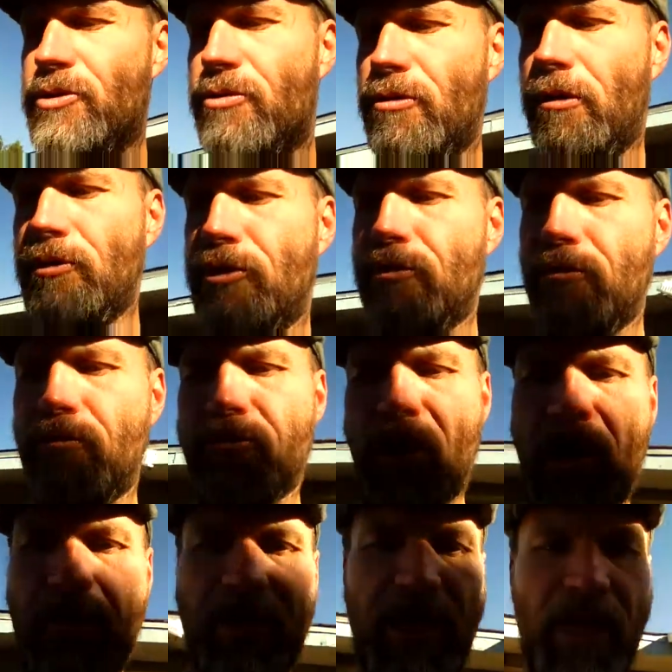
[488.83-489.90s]
throats through
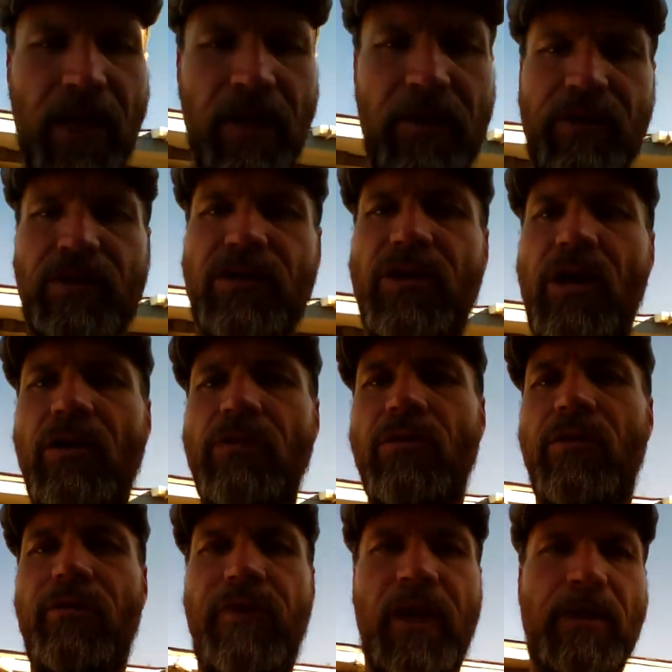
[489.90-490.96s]
propaganda that's known to
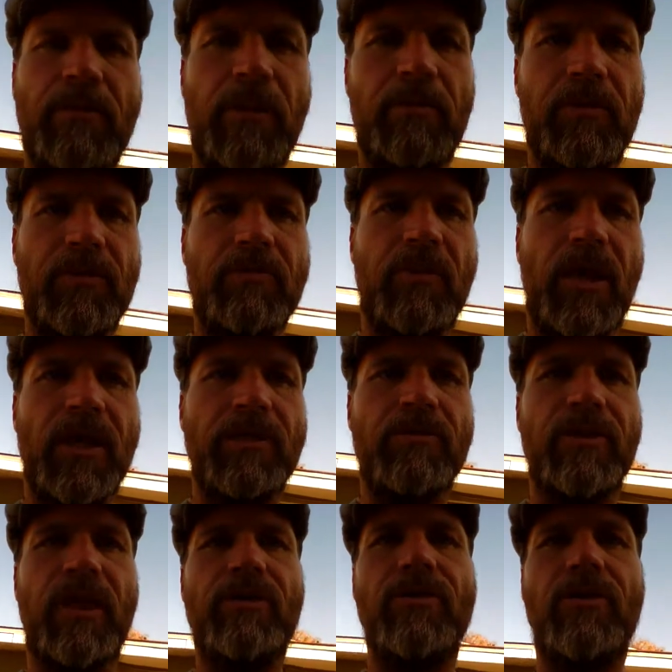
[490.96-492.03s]
affect people's minds
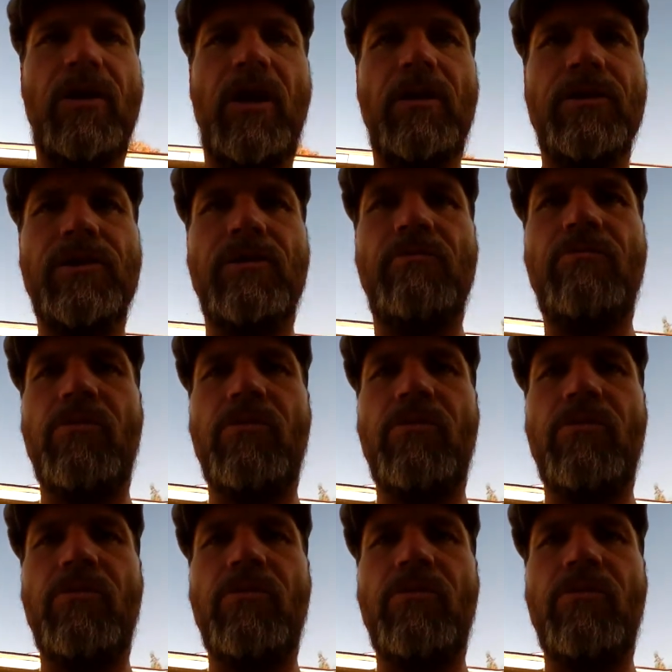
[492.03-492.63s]
without their knowledge